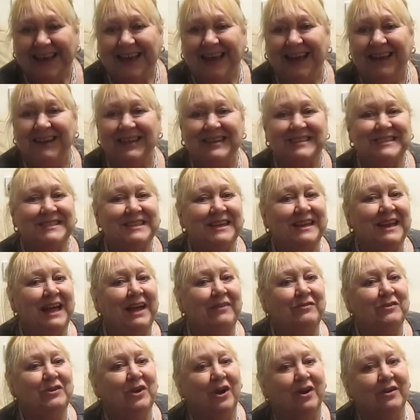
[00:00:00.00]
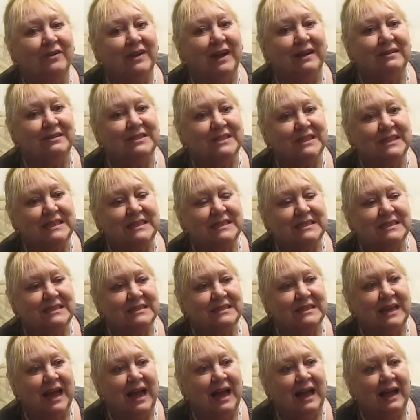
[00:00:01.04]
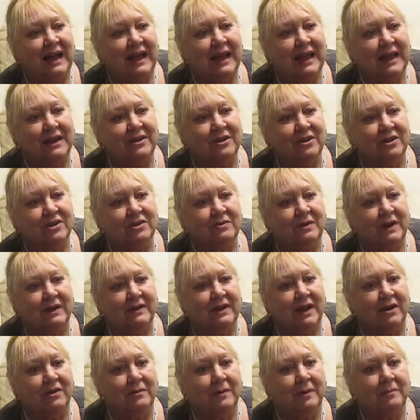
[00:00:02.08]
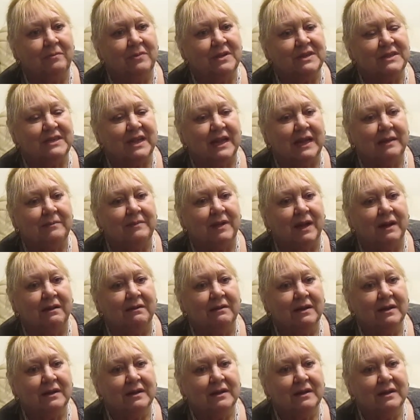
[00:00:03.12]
And I still haven't got around to this guy. I don't know. I can't remember his name now.